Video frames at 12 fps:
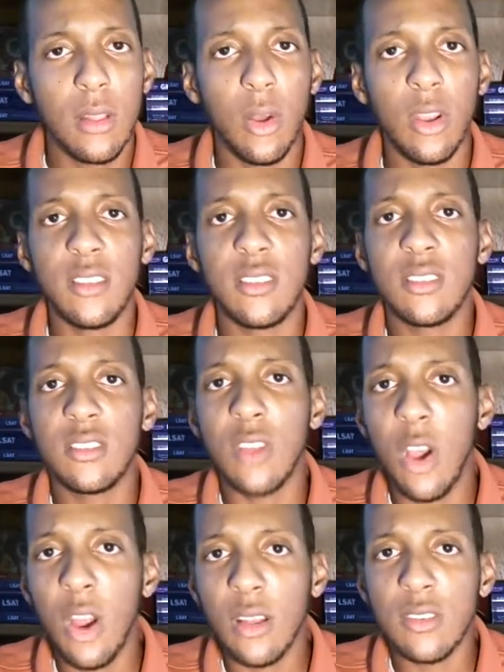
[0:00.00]
Or they
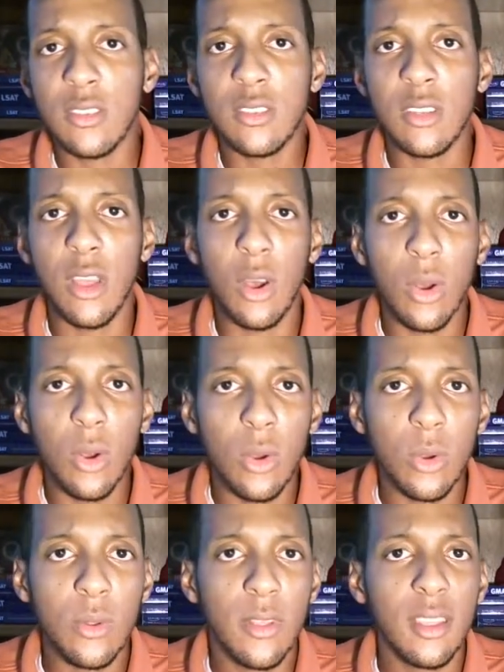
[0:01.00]
start
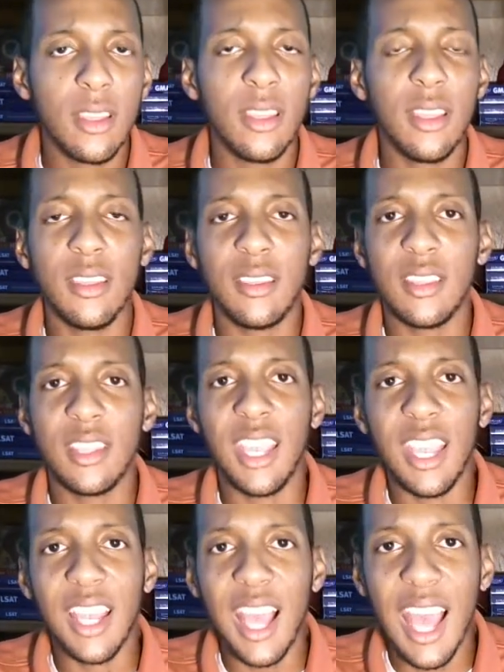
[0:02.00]
slow,
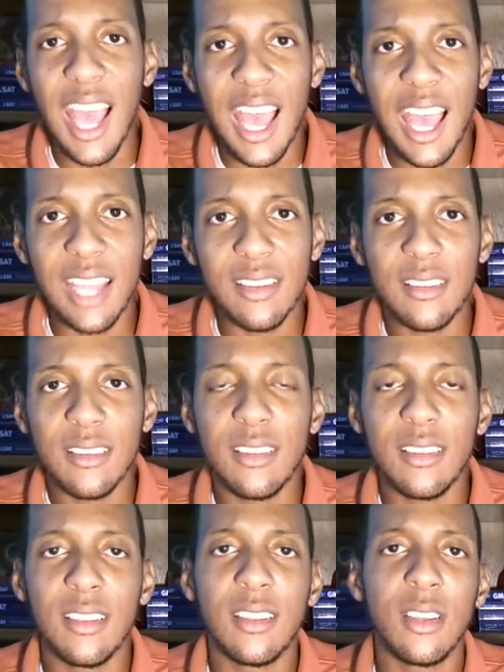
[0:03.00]
get hot,
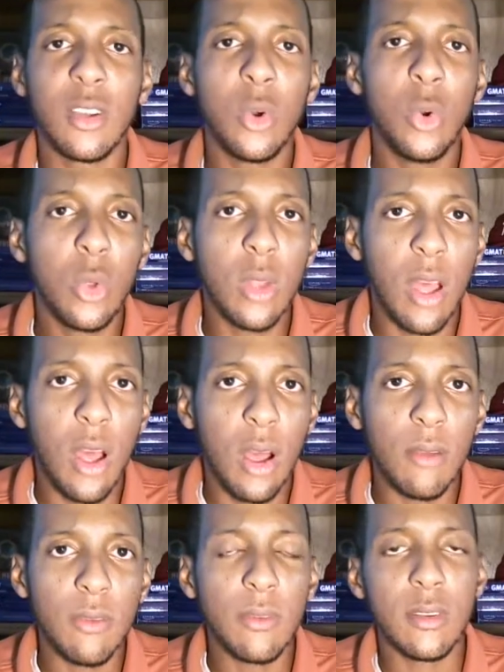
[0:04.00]
cool
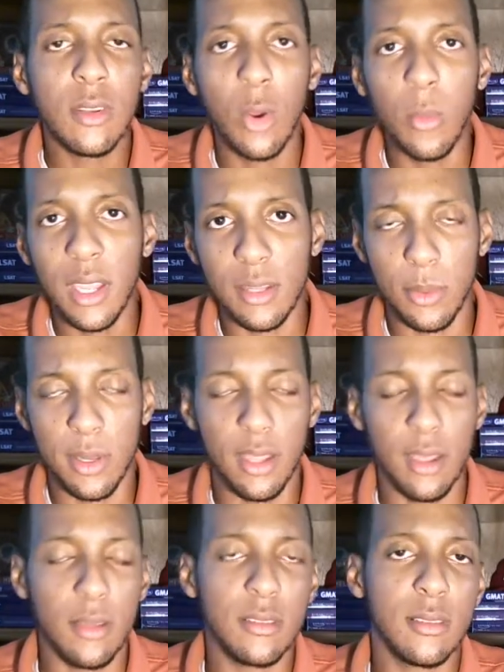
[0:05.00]
off, don't make the
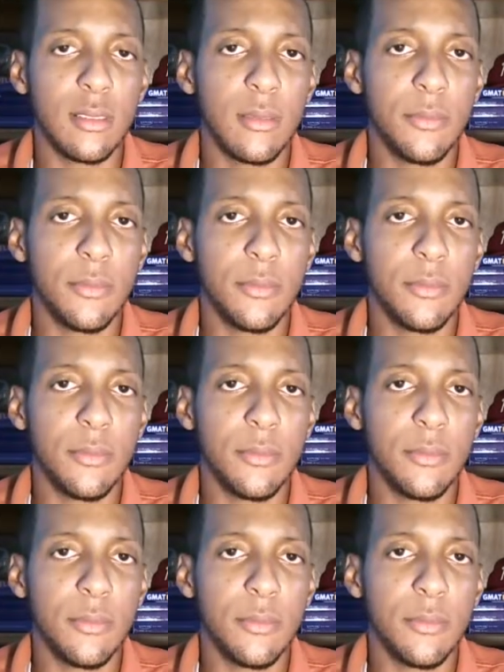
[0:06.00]
playoffs.